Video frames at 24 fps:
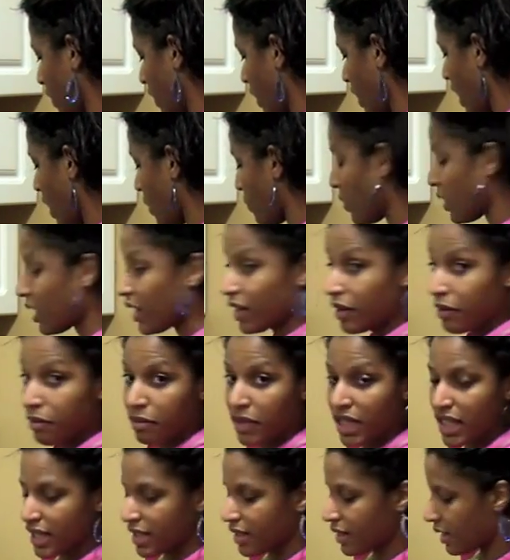And we're going to
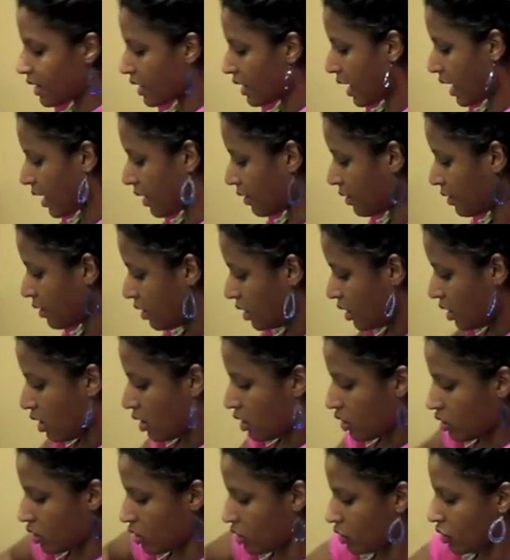mix it again.
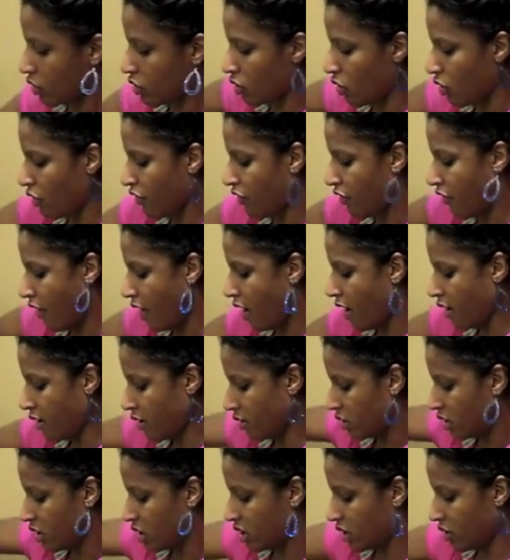So far,
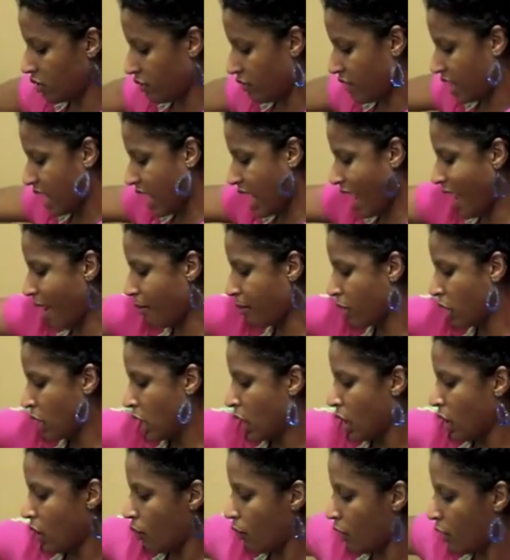just to recap,
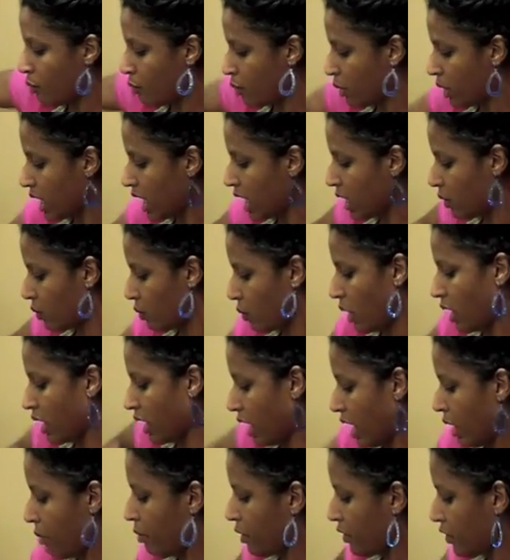we put in 1
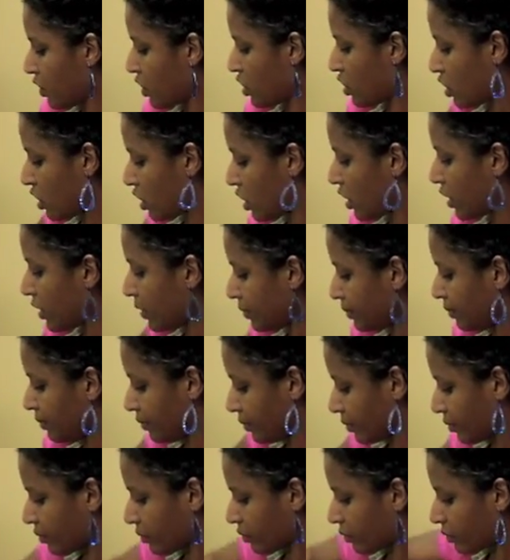cup of sugar,
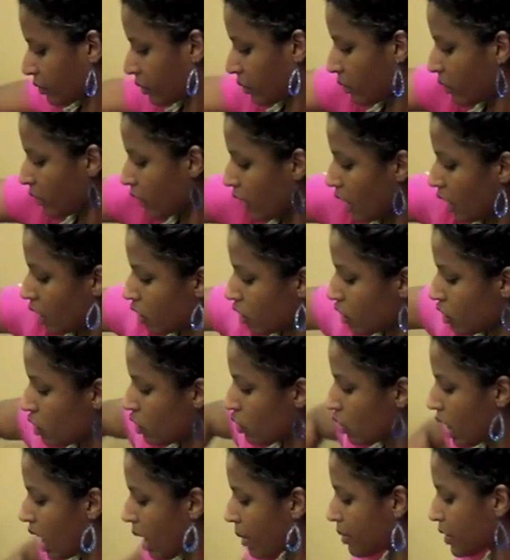2
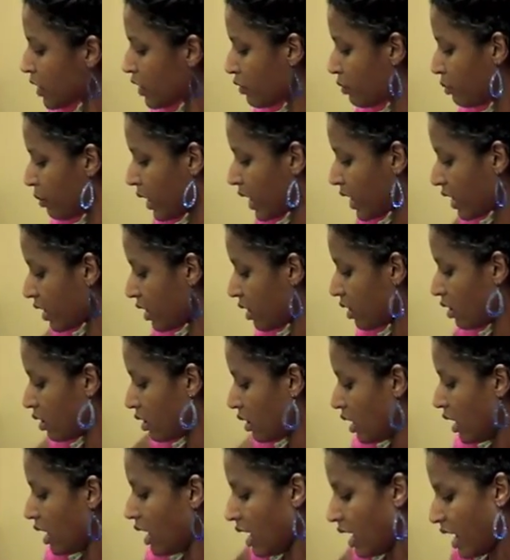cups of butter.
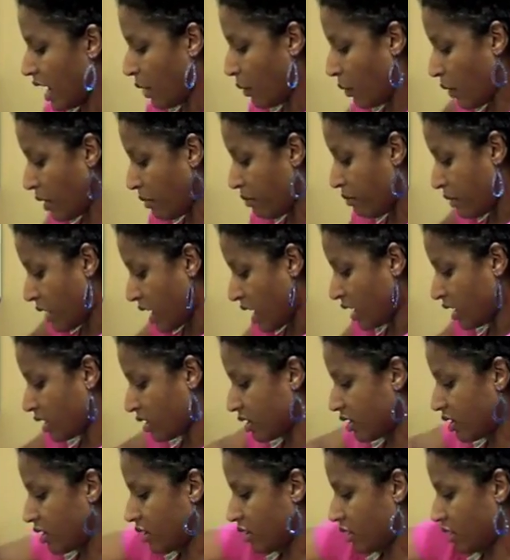We
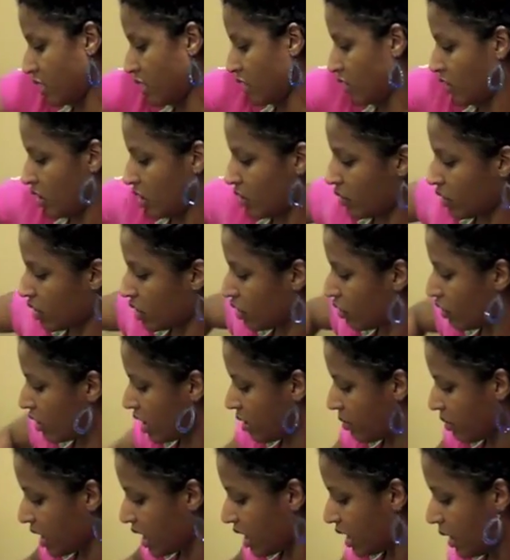mixed until it was
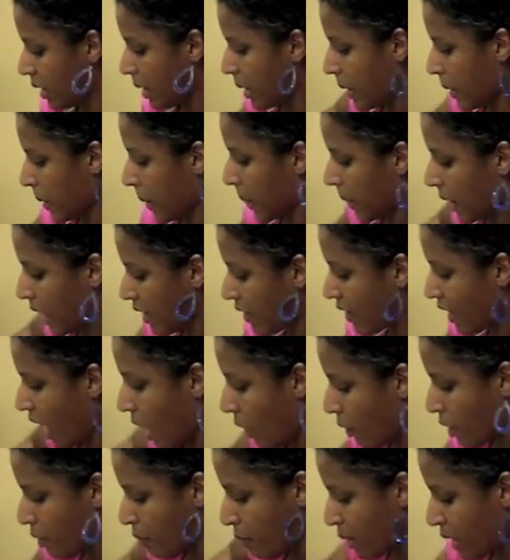creamy. And now
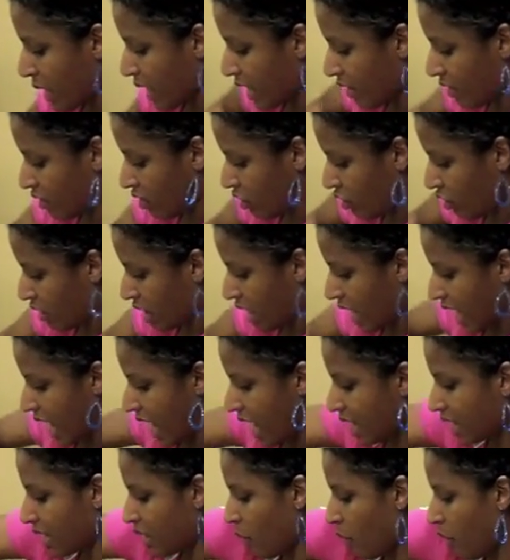we put in 3
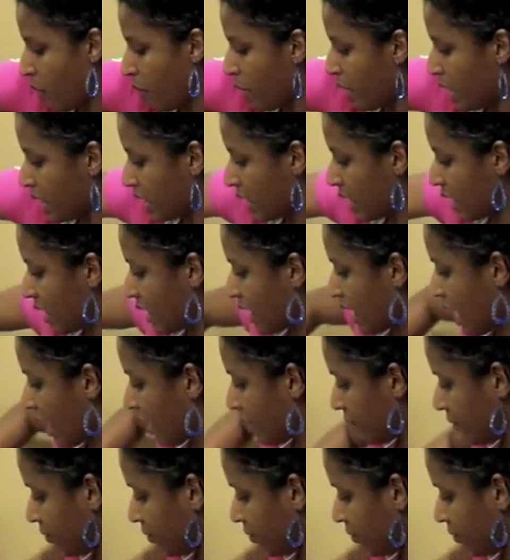eggs and we're mixing again